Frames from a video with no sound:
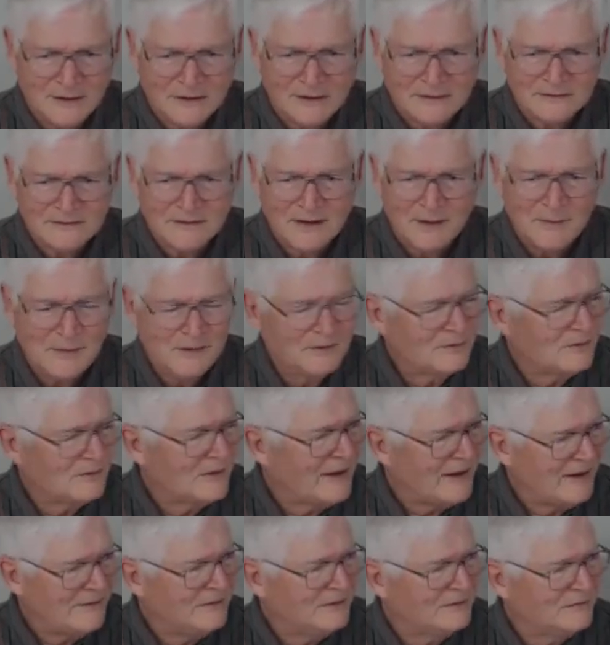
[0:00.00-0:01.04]
because I've been
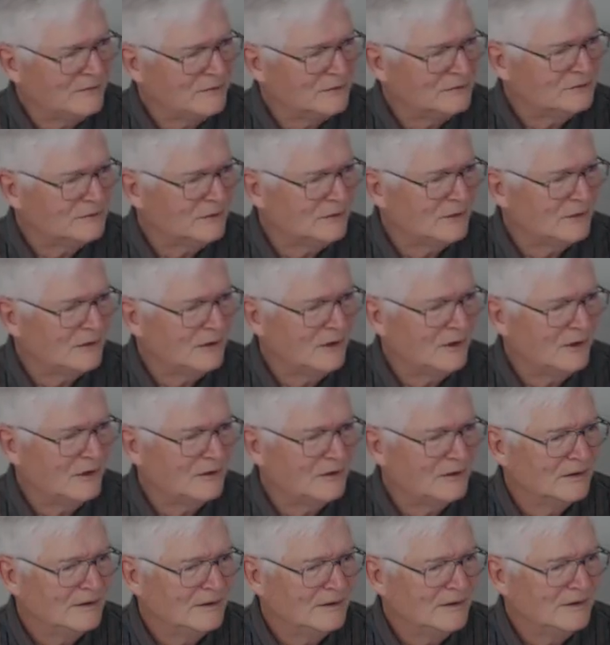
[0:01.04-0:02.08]
driving for so
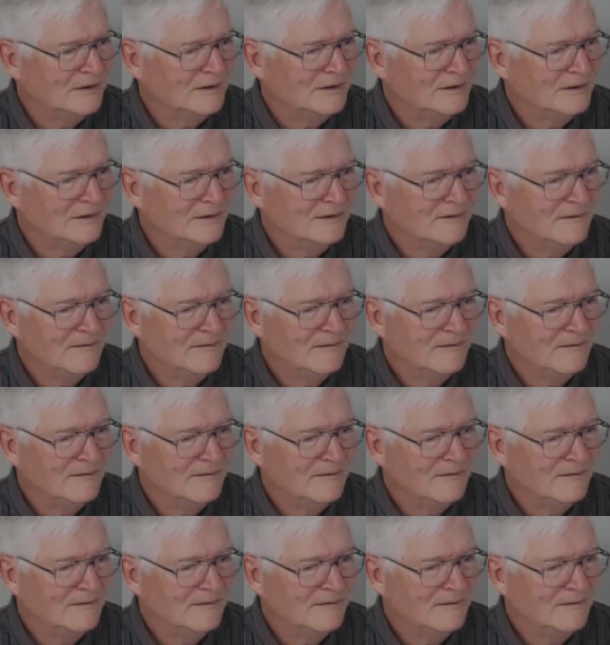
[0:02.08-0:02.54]
long.